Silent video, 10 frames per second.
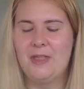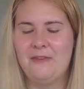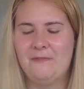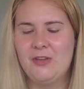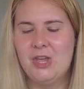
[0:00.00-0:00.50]

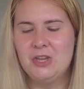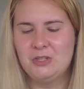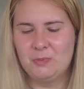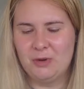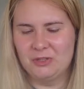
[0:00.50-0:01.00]
the
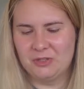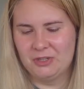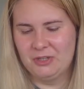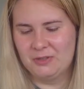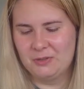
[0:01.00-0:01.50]
first
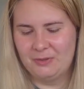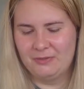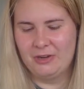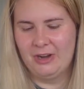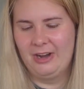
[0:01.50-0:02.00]
product
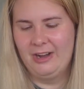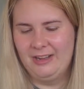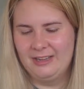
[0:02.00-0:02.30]
we've got,